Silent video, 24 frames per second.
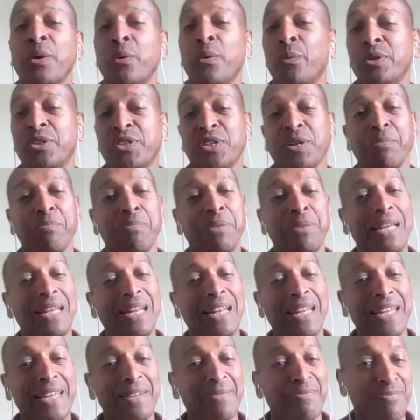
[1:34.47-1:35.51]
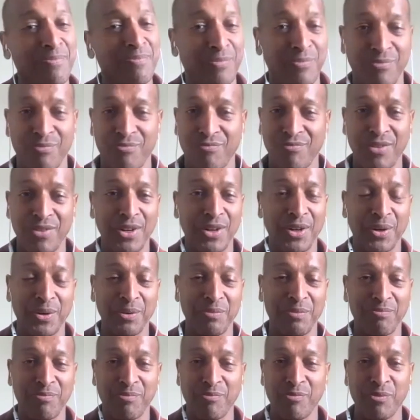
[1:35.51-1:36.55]
which completely, you know,
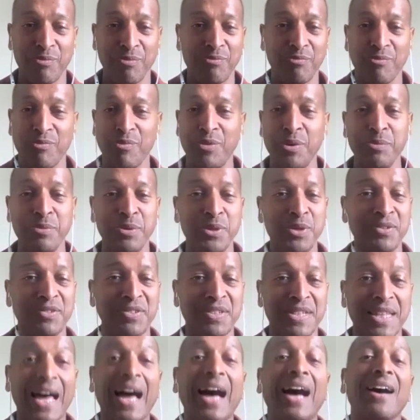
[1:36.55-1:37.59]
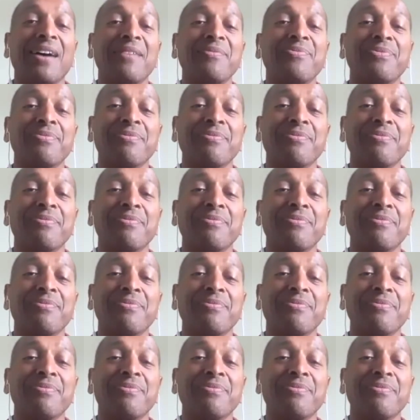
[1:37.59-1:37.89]
removes that.